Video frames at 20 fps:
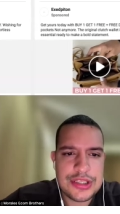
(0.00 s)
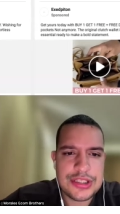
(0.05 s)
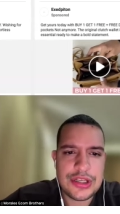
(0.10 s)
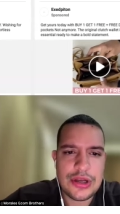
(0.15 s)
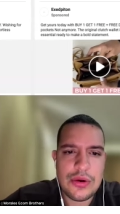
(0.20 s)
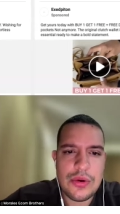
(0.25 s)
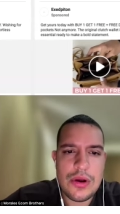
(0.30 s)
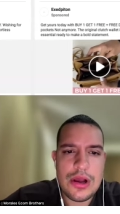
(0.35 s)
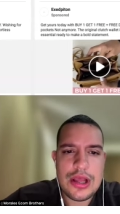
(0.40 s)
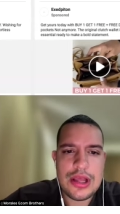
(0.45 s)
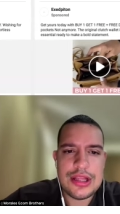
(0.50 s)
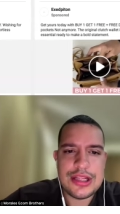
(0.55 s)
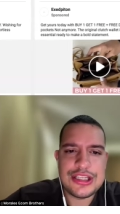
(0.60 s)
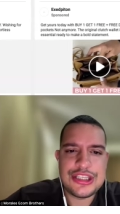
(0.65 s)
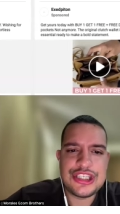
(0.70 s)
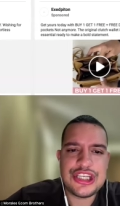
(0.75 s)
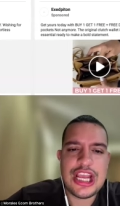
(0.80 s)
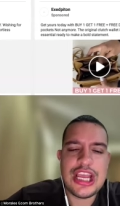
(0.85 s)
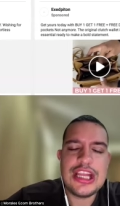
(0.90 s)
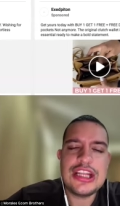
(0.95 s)
So
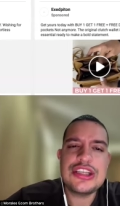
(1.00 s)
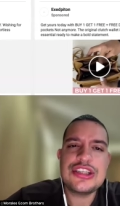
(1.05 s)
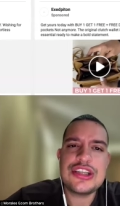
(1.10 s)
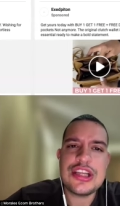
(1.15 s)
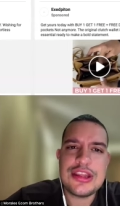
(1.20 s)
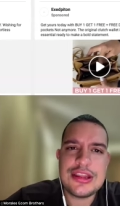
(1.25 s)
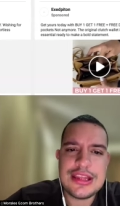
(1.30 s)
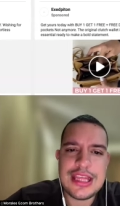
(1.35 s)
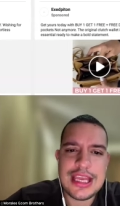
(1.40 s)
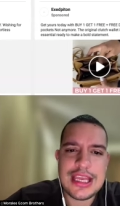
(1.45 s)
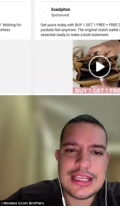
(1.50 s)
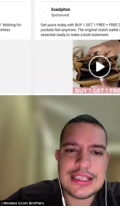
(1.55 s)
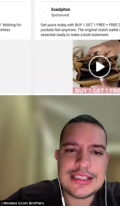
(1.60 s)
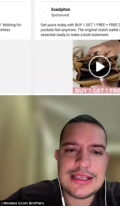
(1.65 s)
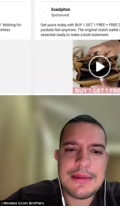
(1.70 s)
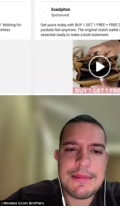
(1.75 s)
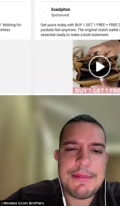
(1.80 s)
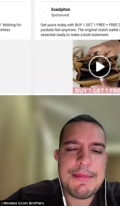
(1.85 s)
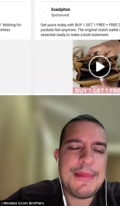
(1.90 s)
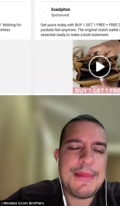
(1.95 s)
change the
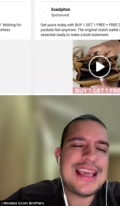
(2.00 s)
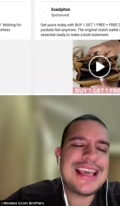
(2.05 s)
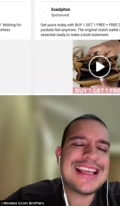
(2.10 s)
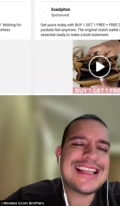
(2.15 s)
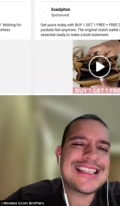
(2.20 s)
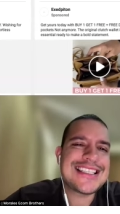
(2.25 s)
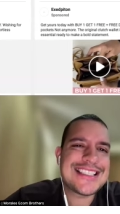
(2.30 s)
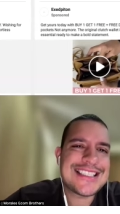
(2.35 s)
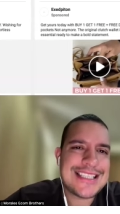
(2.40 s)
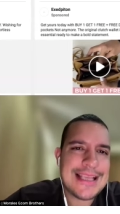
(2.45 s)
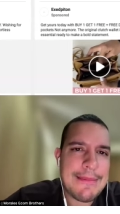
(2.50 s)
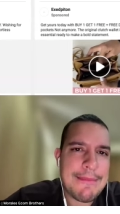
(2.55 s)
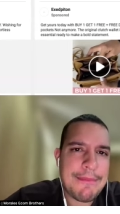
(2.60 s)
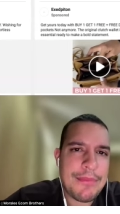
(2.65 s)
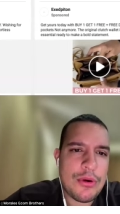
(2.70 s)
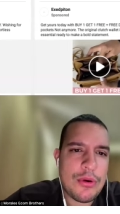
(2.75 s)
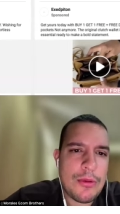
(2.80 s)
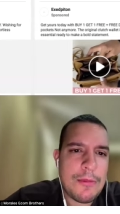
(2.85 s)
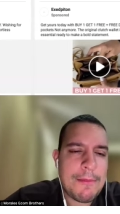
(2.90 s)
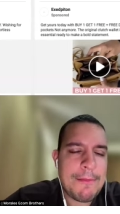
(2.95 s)
things, make it
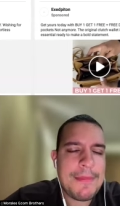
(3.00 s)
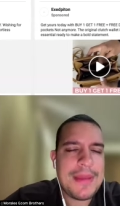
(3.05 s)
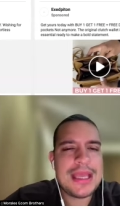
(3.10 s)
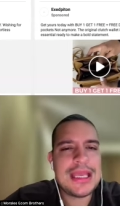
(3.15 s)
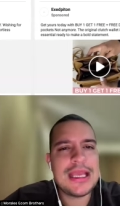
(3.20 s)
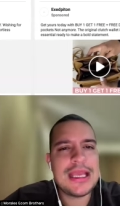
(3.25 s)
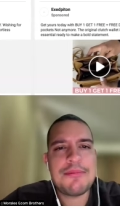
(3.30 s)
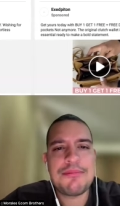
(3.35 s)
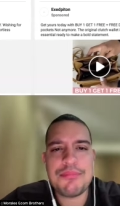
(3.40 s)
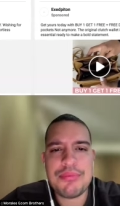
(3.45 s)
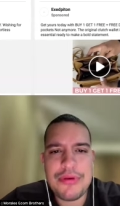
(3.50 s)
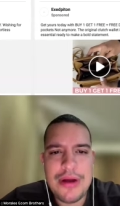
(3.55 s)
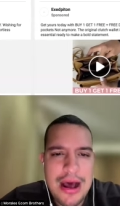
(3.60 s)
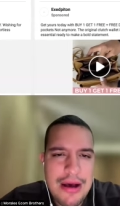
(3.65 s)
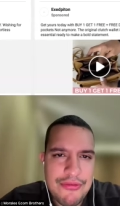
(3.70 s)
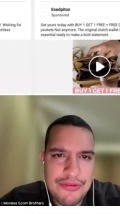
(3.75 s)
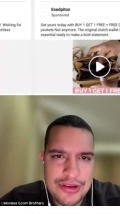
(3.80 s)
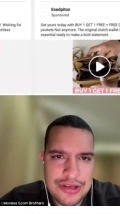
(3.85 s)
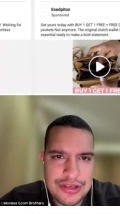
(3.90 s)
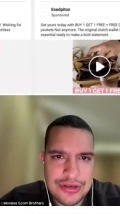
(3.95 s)
simple, make it
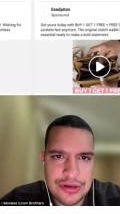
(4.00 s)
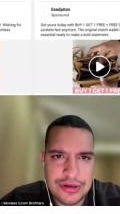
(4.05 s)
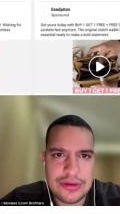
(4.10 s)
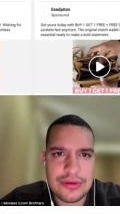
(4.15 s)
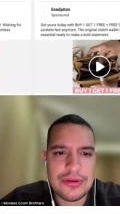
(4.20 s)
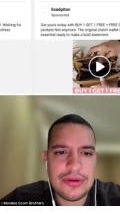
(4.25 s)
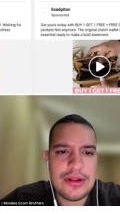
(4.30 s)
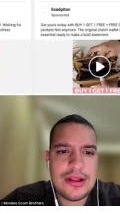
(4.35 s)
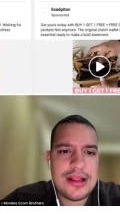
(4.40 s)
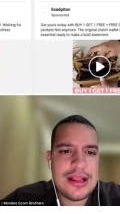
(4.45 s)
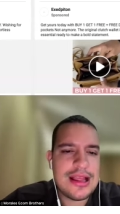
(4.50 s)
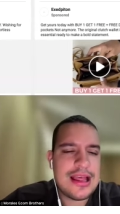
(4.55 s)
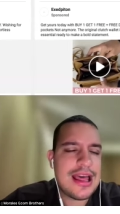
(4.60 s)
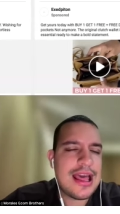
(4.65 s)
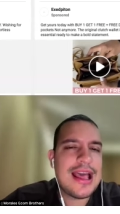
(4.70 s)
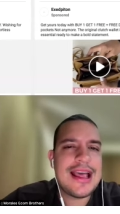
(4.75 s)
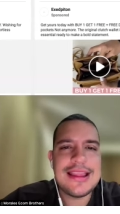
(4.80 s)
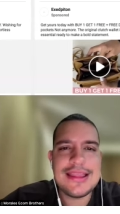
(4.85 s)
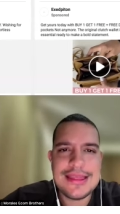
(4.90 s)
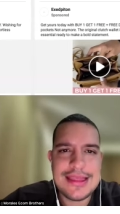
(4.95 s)
professional,
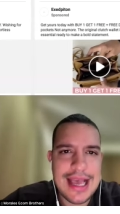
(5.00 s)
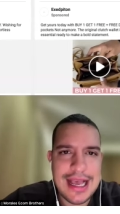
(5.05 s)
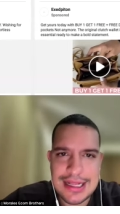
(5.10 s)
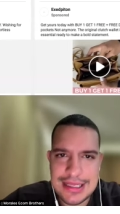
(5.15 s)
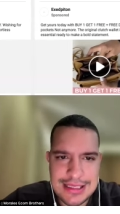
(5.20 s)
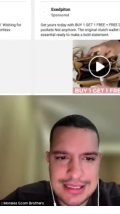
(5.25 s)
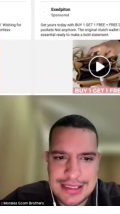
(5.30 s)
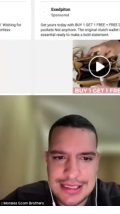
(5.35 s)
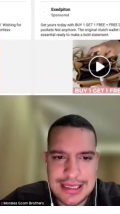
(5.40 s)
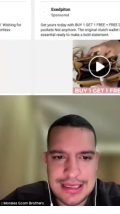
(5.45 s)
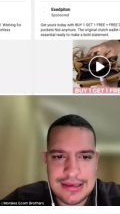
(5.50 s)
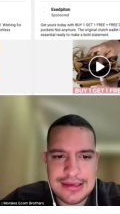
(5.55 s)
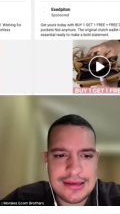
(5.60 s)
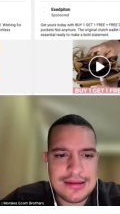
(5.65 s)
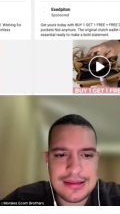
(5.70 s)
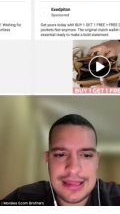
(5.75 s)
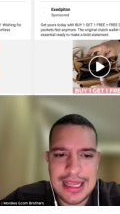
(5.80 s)
and that's it.